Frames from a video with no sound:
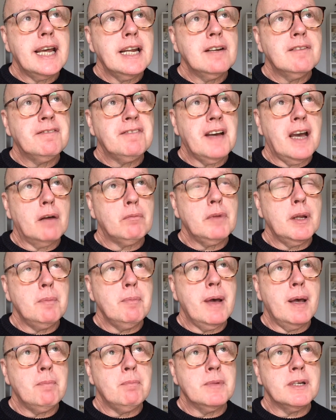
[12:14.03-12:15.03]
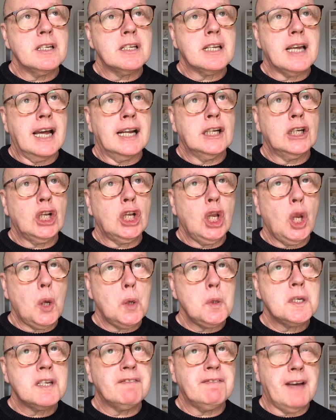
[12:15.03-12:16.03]
family members and
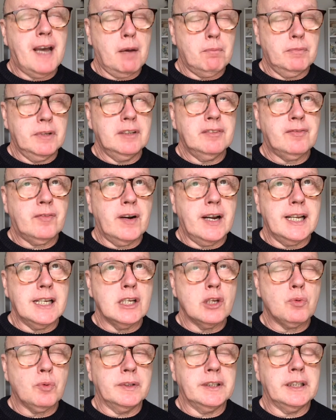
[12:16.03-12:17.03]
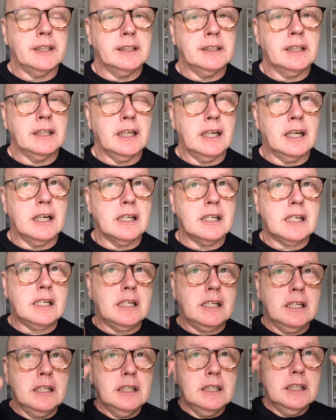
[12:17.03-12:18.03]
close family friends within the
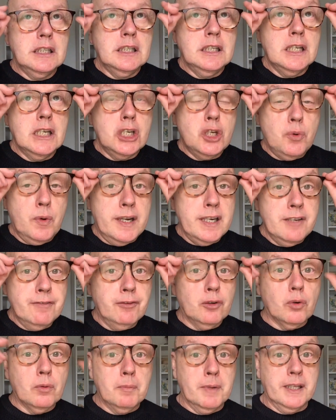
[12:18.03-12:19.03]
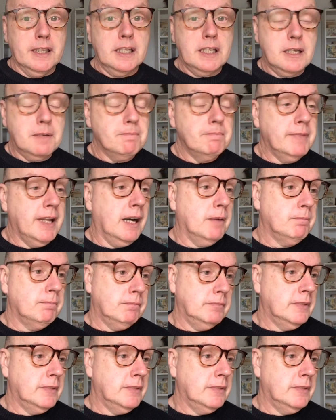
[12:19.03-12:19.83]
last 24 months. Now,